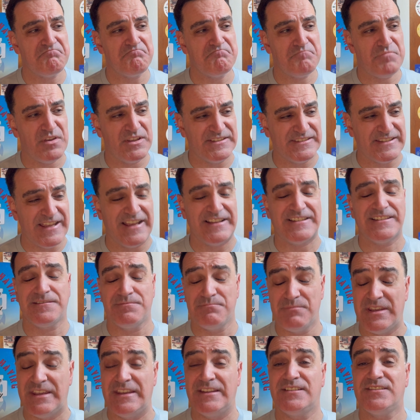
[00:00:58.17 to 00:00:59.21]
possessed
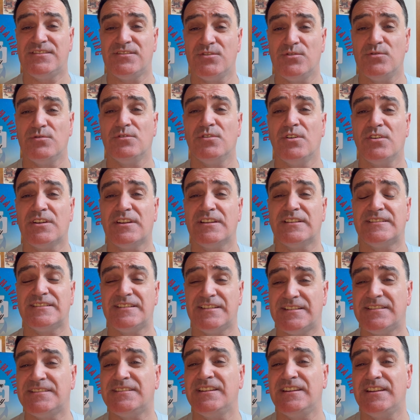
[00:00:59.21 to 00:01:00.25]
me to look
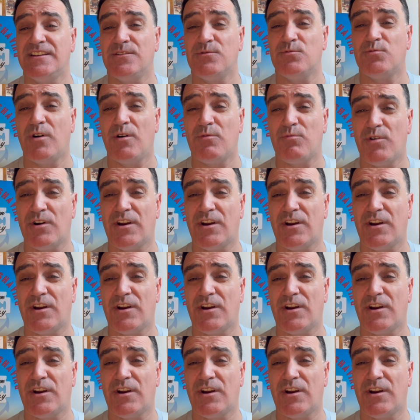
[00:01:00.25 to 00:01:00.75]
to see what we're